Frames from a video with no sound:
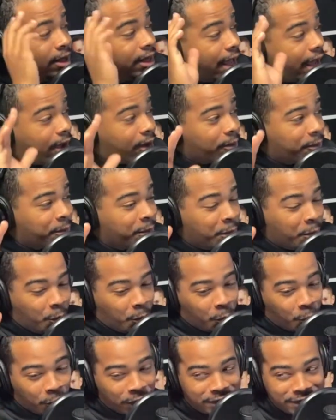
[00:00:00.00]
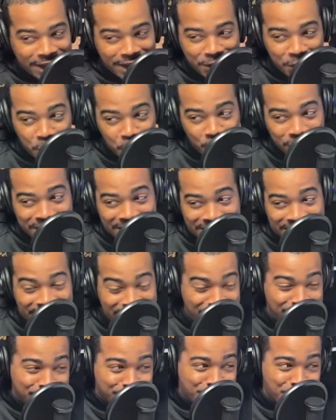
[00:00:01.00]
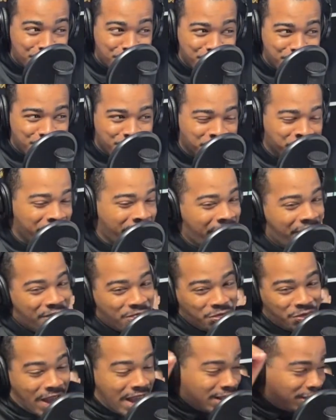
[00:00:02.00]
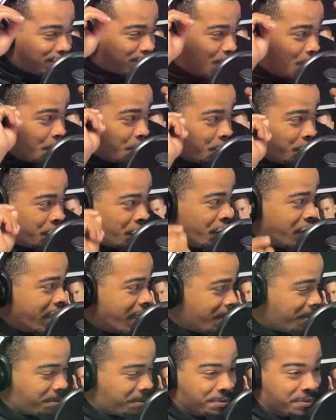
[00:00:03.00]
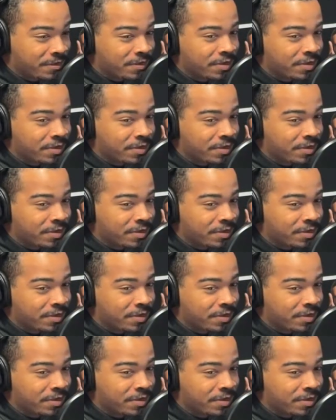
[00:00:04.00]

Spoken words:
Now, what they do when they get to school, that's on them.